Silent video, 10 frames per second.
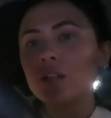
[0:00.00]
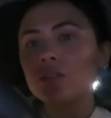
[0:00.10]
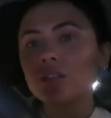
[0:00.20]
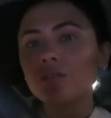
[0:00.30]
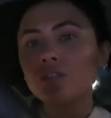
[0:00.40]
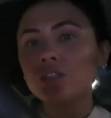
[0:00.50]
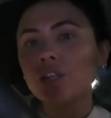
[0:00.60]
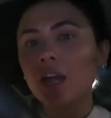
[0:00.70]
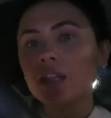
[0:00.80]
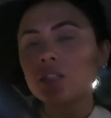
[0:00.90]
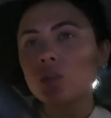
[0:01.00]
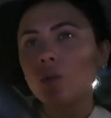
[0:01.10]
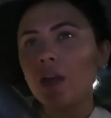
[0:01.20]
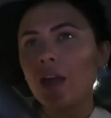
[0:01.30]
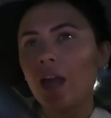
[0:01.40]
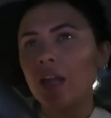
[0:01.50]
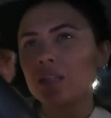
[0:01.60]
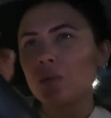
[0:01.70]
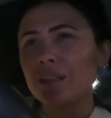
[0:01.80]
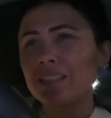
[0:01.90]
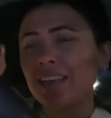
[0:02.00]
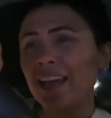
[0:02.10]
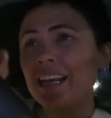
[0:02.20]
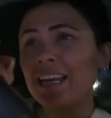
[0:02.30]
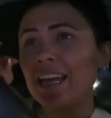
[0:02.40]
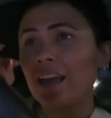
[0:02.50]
It's got different shades to it and it's quite scaly,